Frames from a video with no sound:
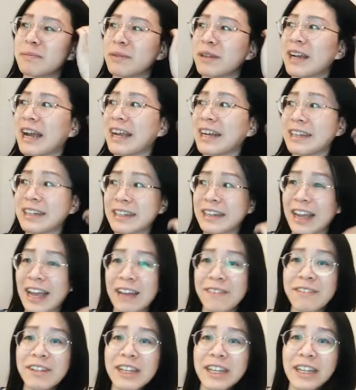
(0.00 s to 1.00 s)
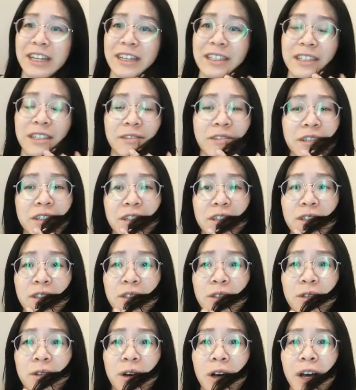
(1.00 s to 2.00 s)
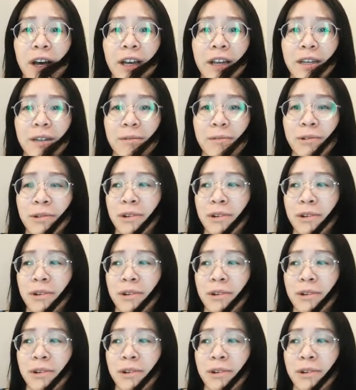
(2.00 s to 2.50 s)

but I didn't have any because it was just so hot and